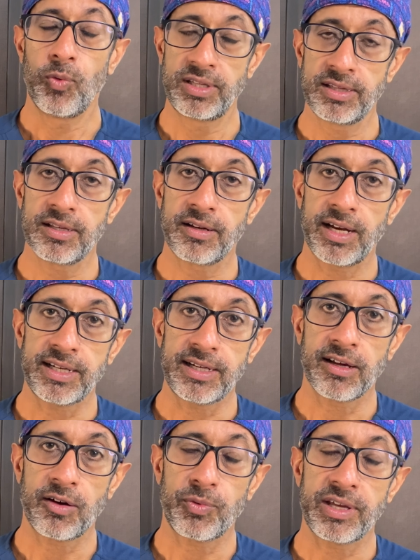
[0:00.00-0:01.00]
Within the
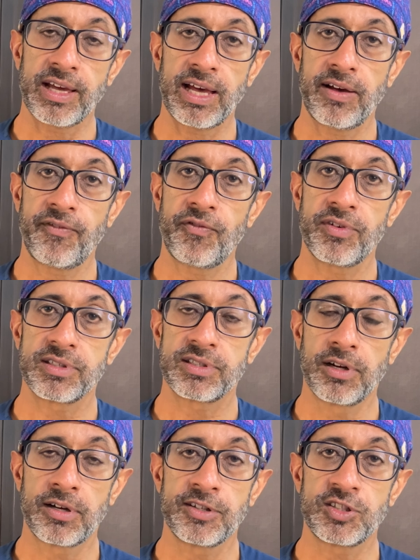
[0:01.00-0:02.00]
retina, we have
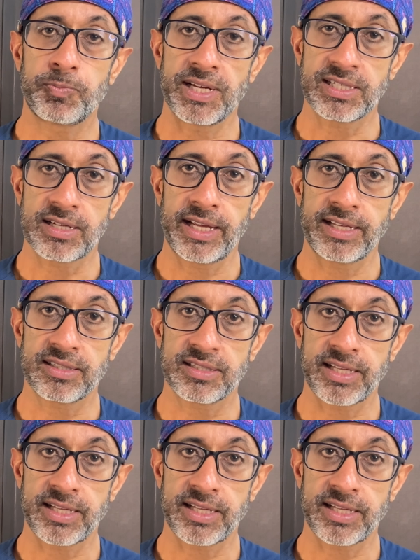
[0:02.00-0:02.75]
certain specialized